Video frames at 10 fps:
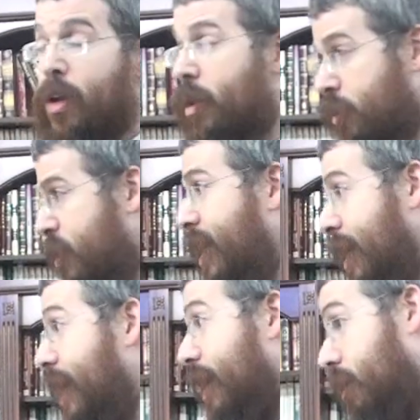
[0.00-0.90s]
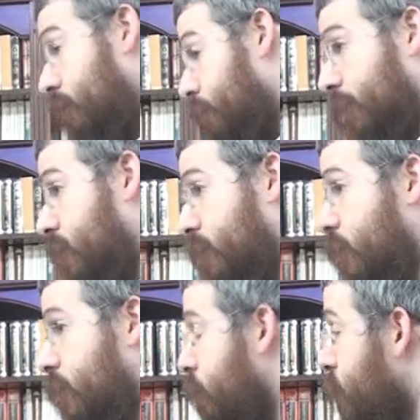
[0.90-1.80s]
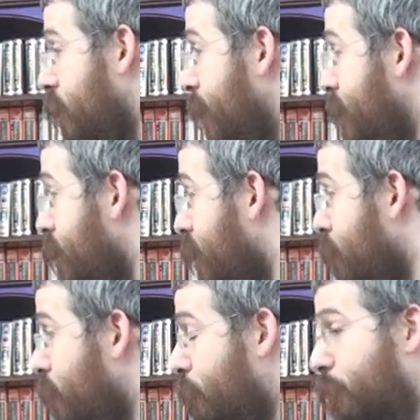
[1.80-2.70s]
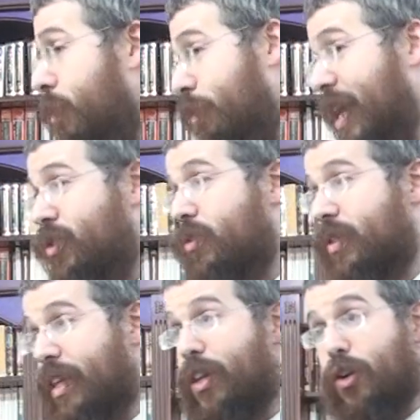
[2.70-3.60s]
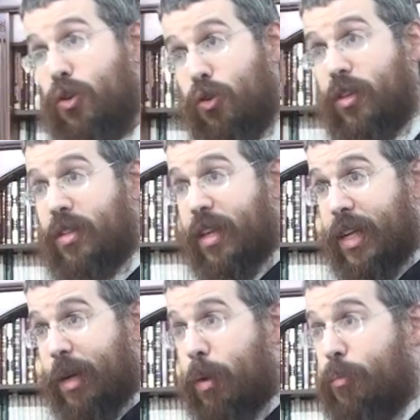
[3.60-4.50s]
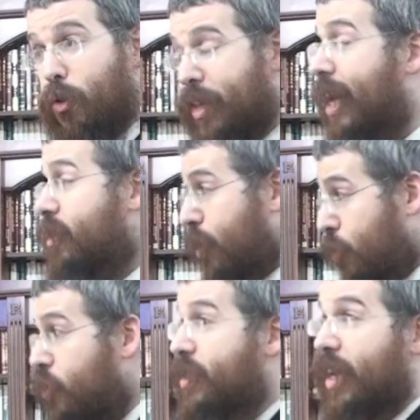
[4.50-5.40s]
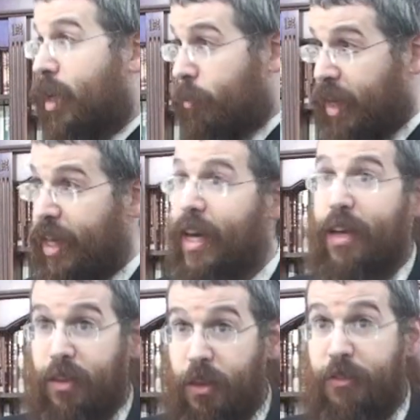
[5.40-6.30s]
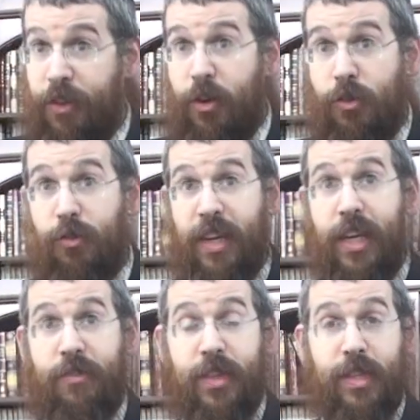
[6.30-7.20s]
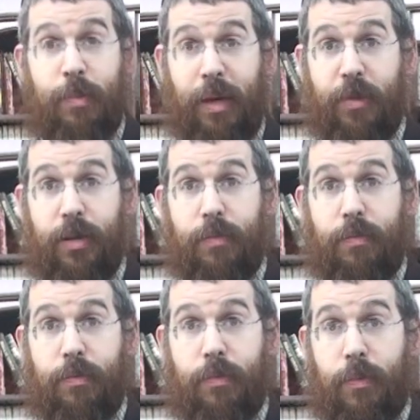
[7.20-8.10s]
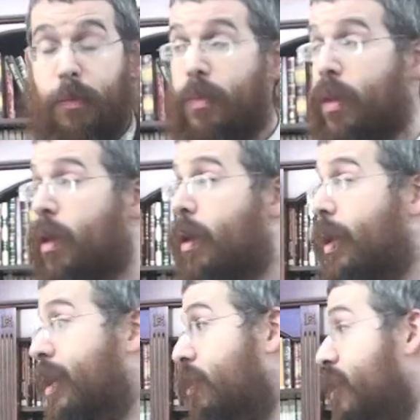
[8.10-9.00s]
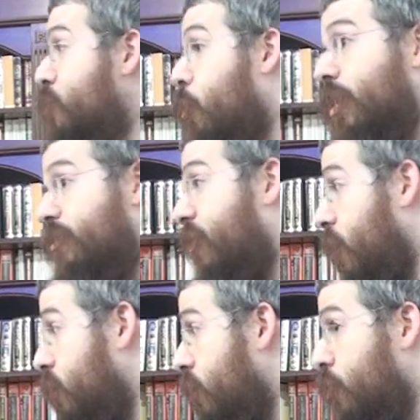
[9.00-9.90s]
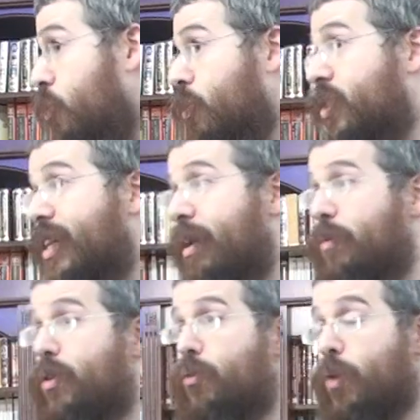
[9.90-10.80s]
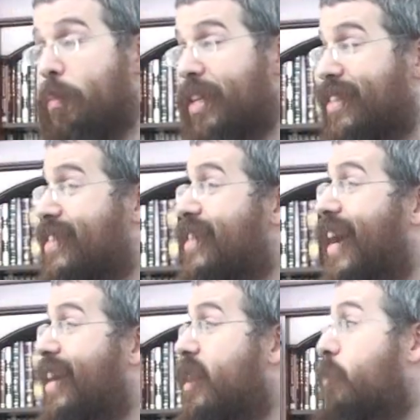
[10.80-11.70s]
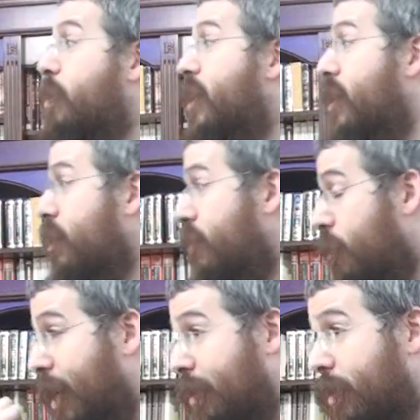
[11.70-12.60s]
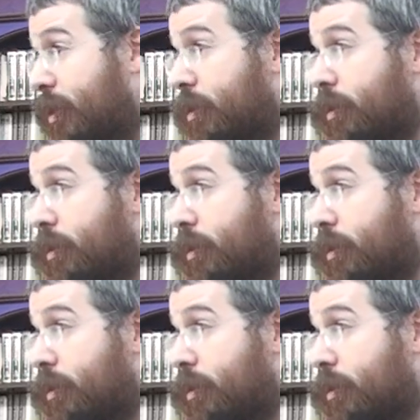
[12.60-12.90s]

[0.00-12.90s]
So it's clear, it's a letzach in Pashtus, that the nukudas that the Rebbe brought out are the nukudas that are going to be neged to the vort over here for this minor. Now there's one vort which the Rebbe repeats, sai in the beginning of the minor